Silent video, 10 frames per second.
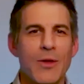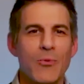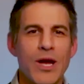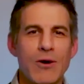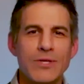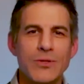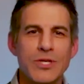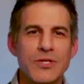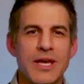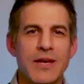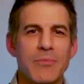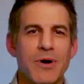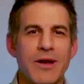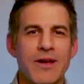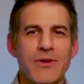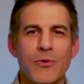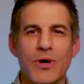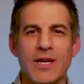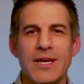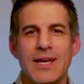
We always wish that upon everyone,